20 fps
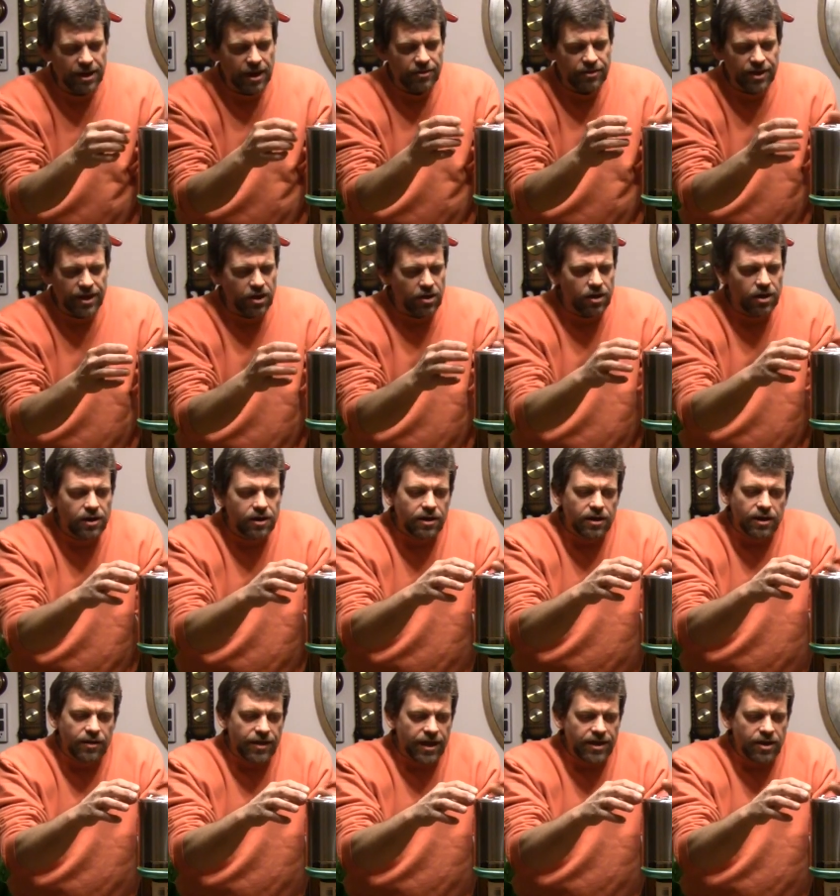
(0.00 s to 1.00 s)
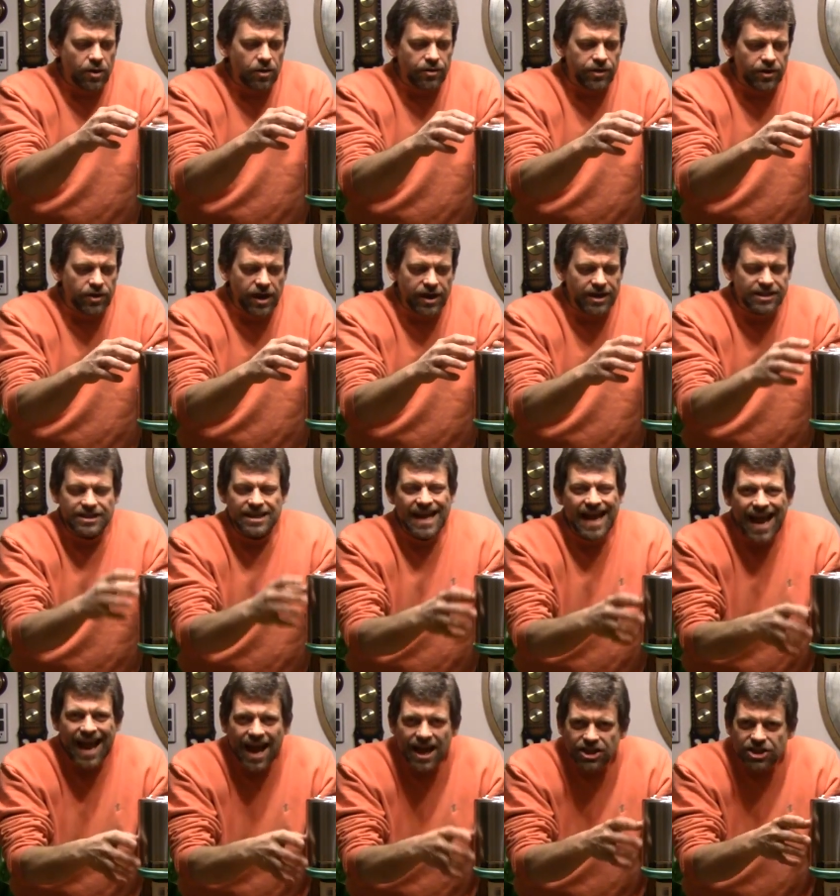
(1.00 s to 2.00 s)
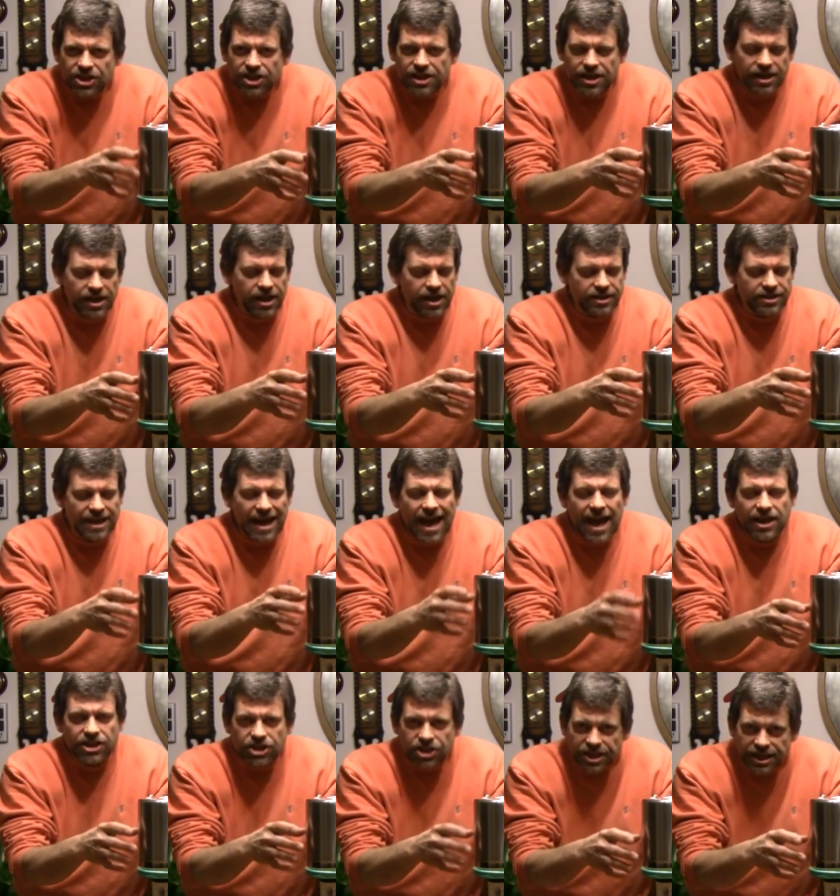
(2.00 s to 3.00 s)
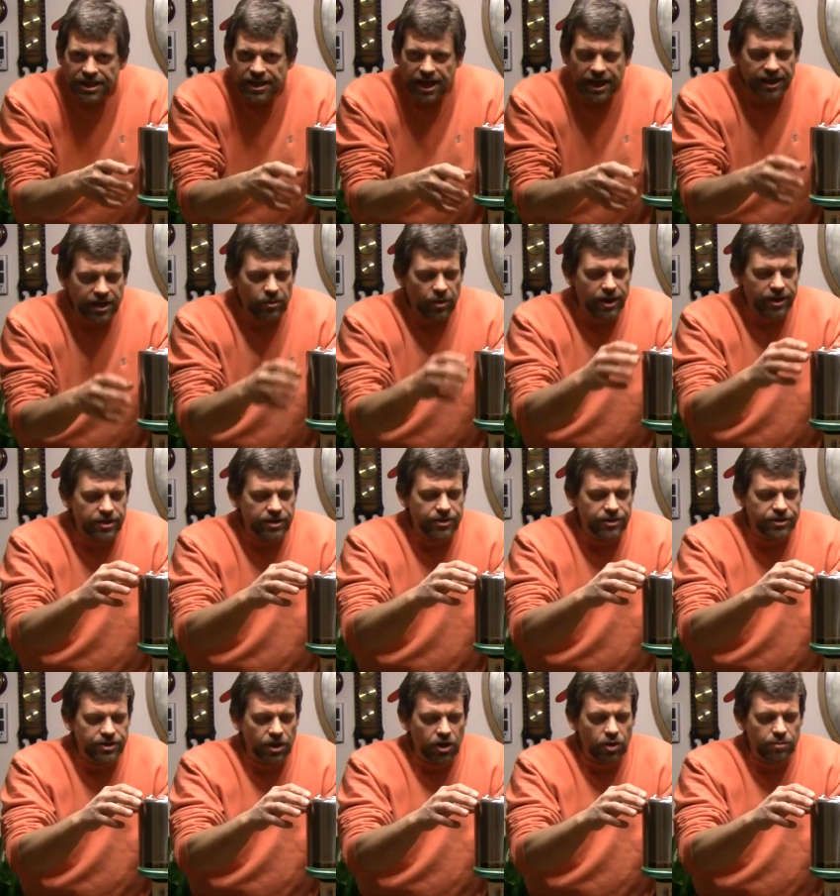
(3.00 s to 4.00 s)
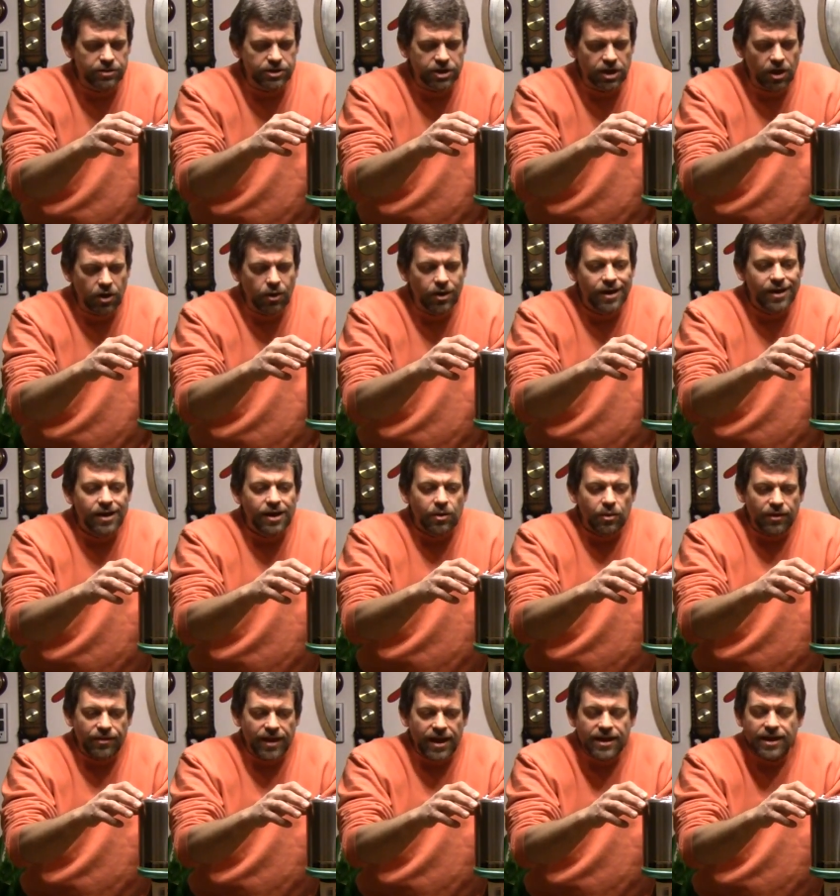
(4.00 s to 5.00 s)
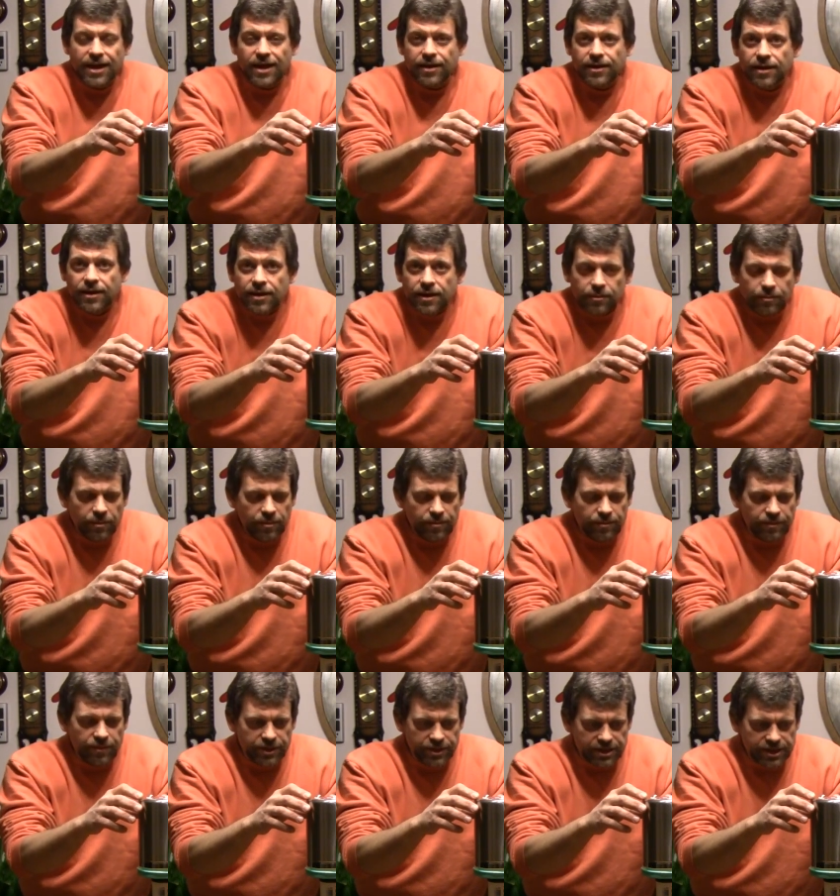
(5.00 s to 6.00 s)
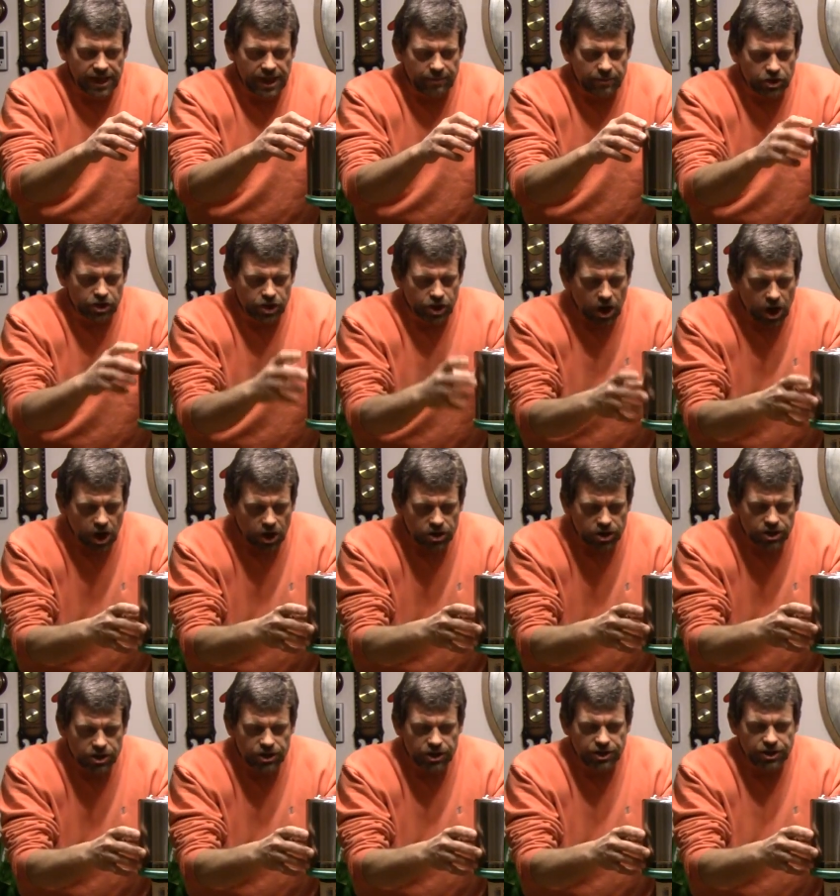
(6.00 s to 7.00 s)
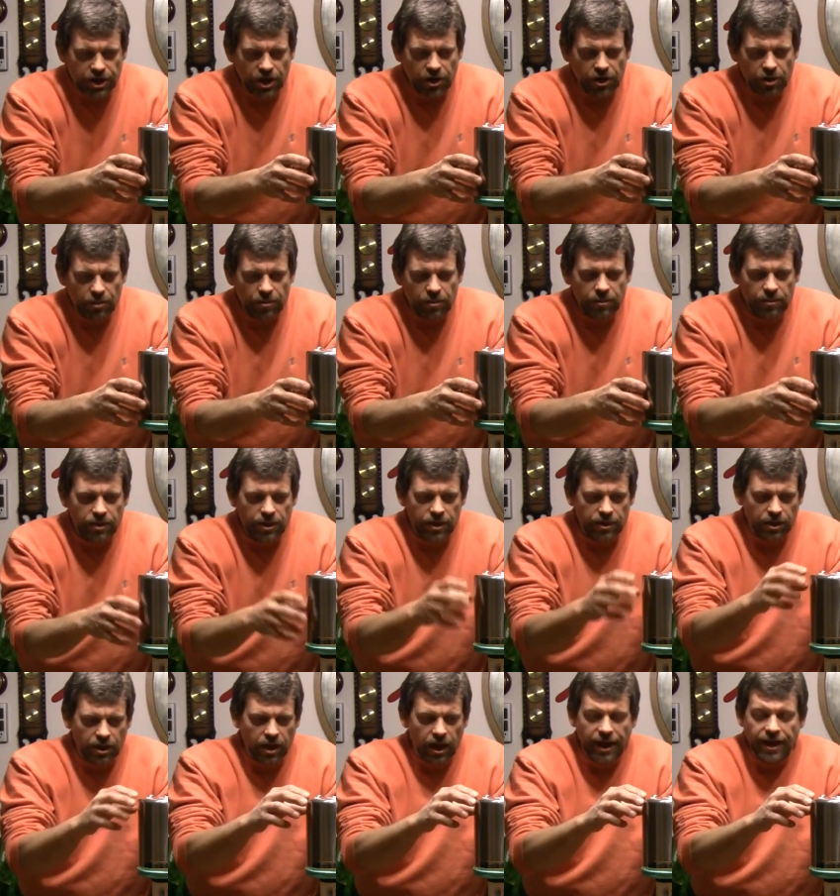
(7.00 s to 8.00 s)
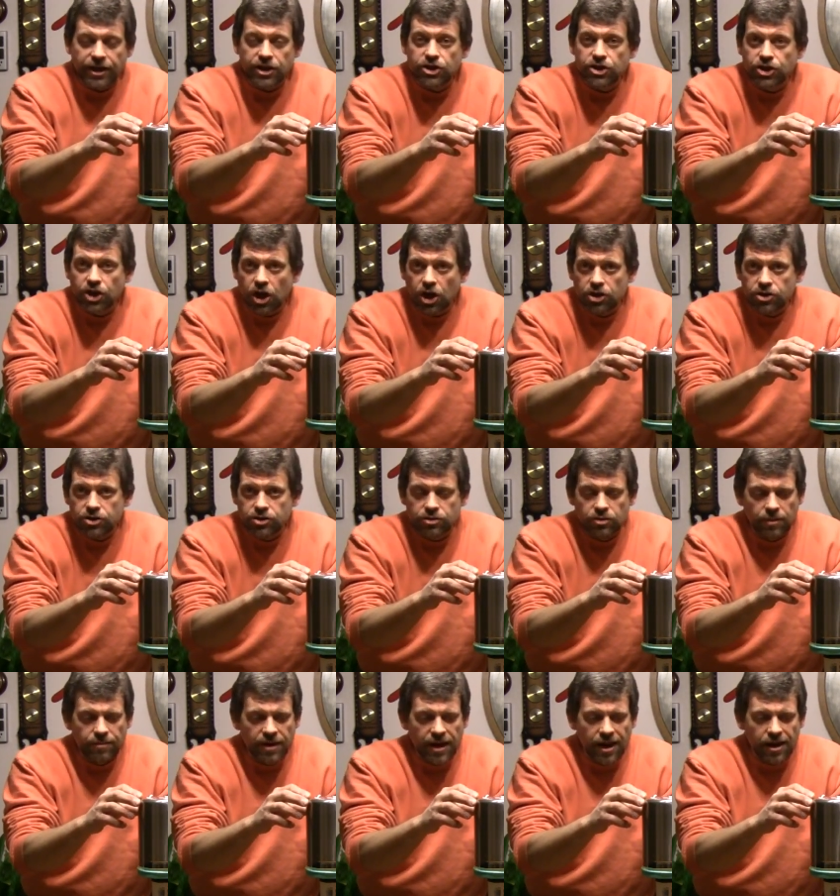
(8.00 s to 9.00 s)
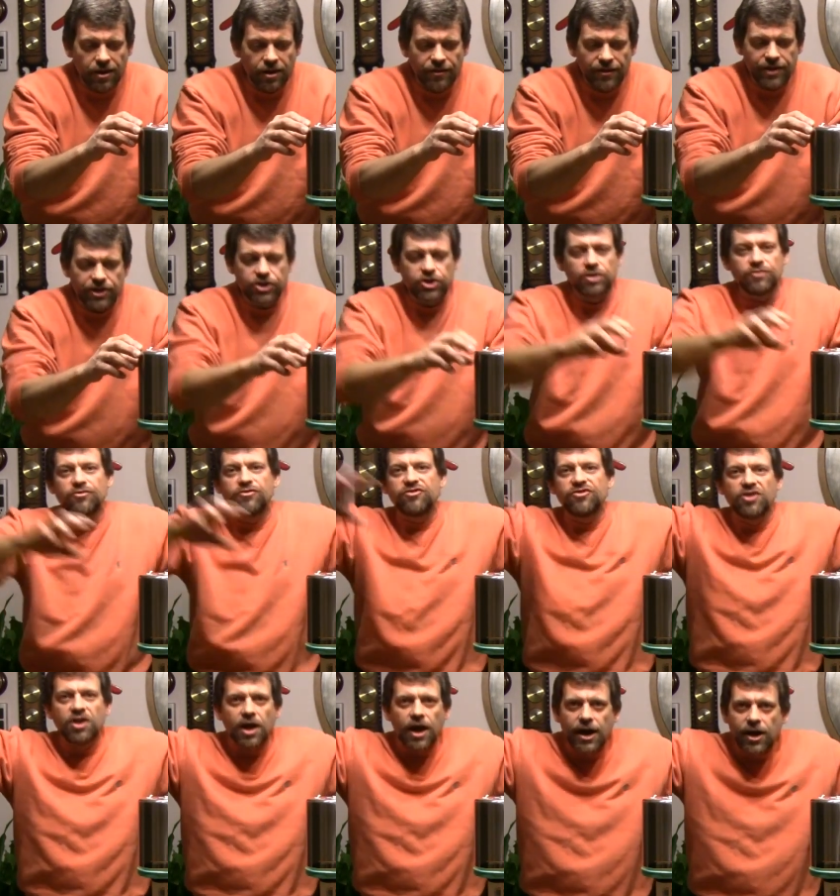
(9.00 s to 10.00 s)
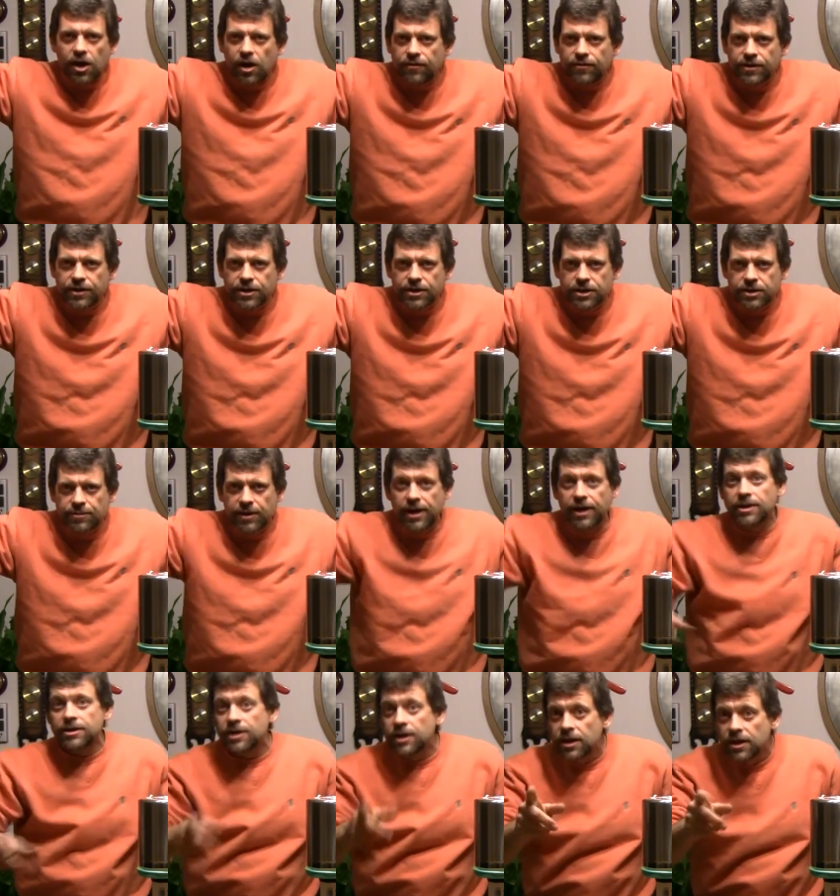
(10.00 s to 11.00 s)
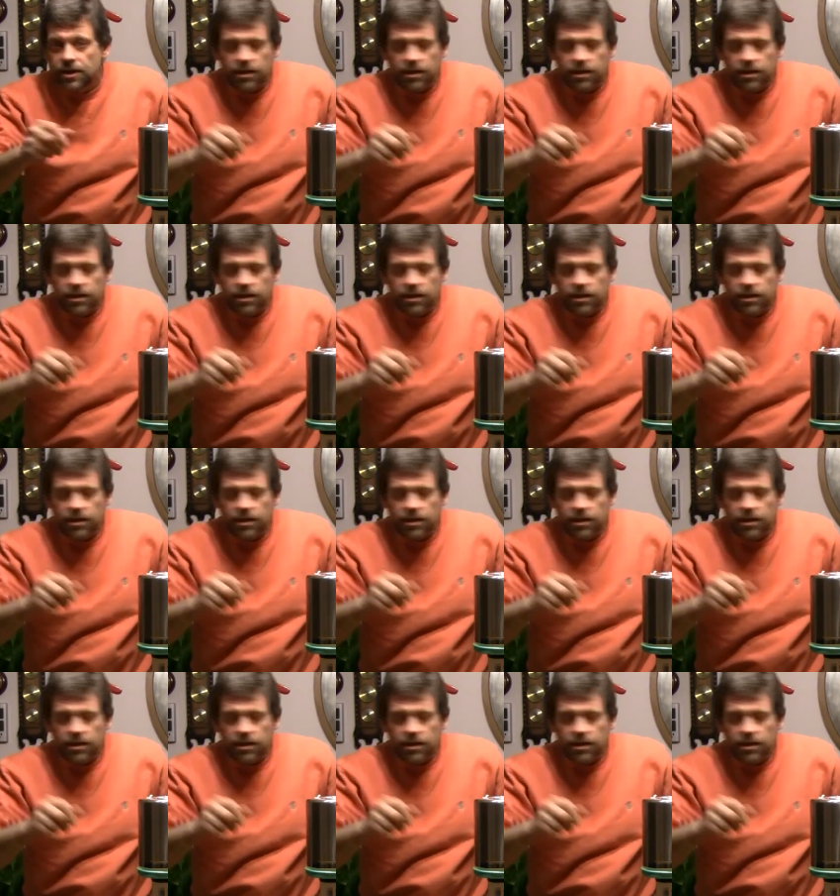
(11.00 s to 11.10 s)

Now, they're they don't, they're not attached in, attached in any way to the dome, so when they get the same charge as the dome, like charges repel, and they should fly off into space.